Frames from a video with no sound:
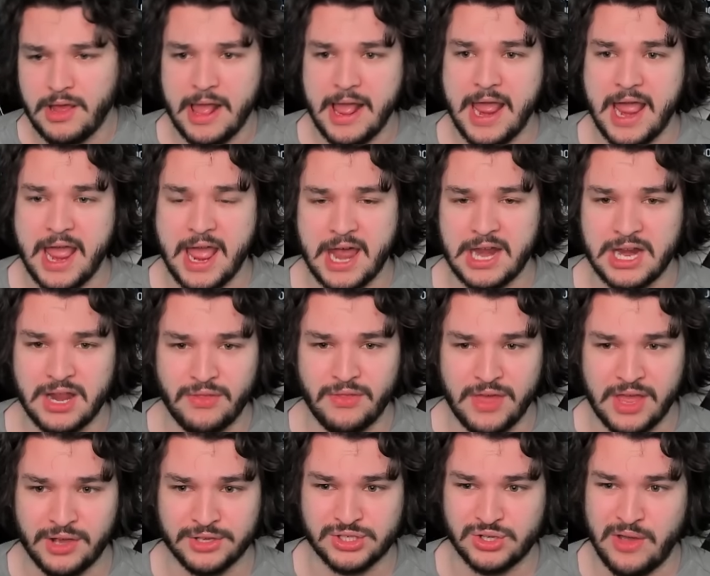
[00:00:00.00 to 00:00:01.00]
And
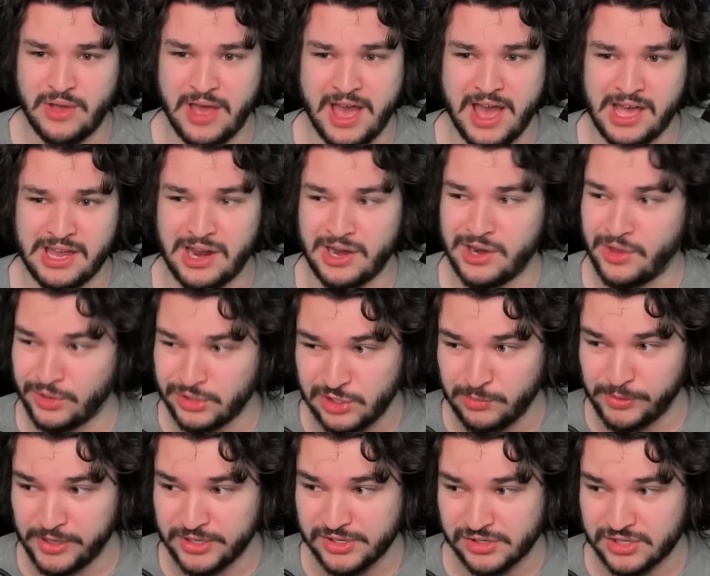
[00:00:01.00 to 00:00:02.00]
they also had another
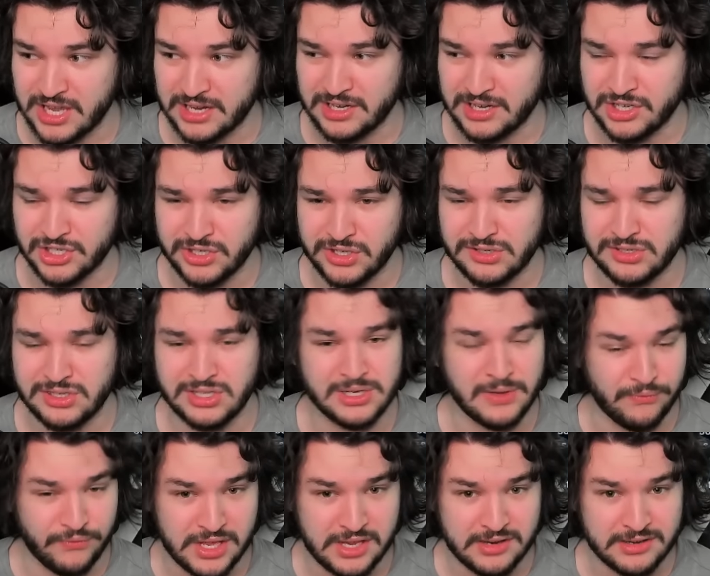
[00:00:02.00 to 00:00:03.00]
Super Laser Technician to
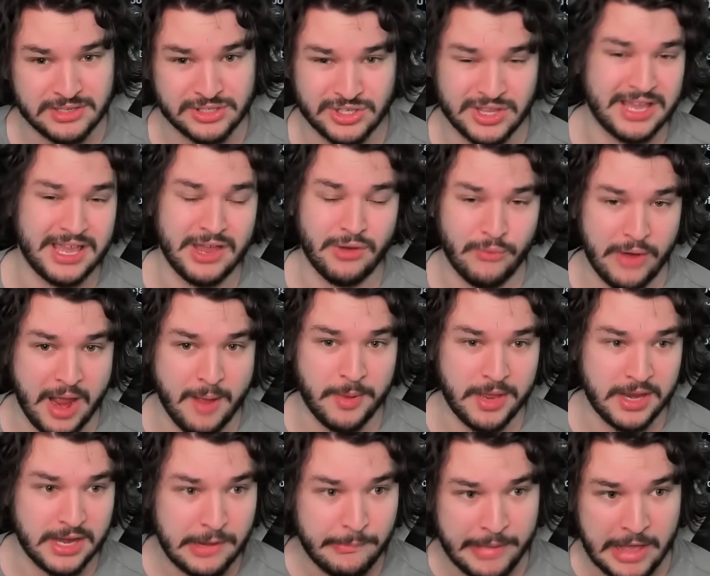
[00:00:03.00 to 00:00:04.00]
defeat so they could ramp
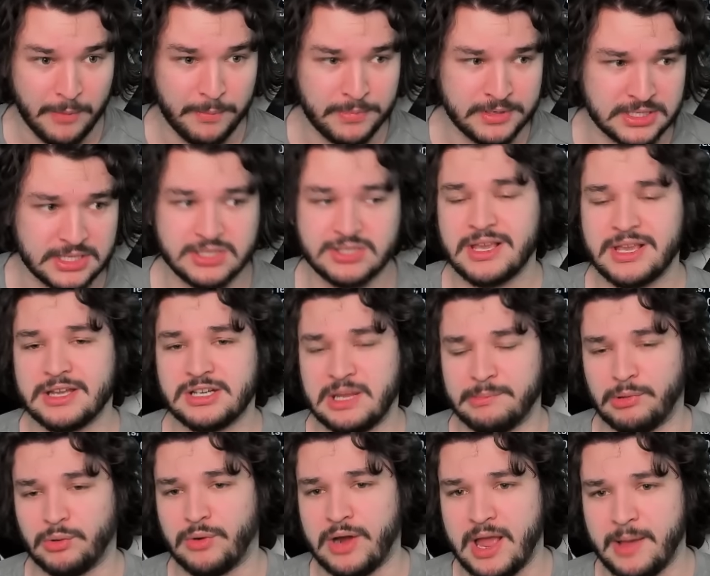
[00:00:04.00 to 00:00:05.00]
into Palpatine. So they had
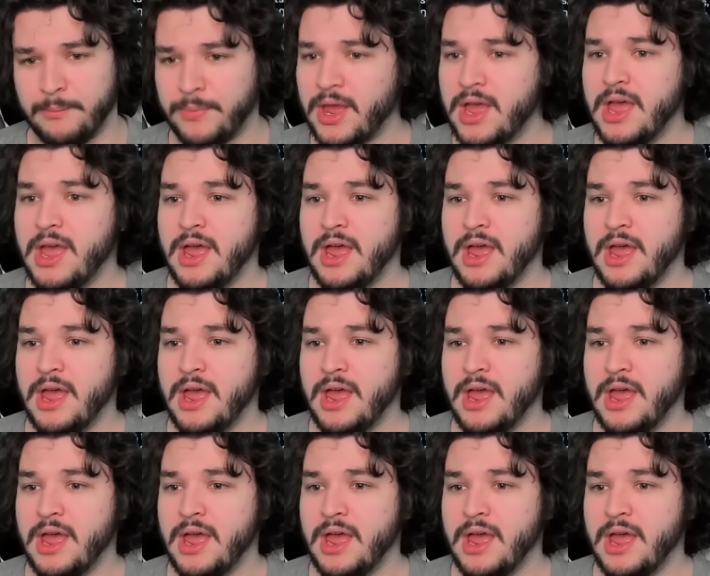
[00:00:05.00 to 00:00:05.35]
double ramp.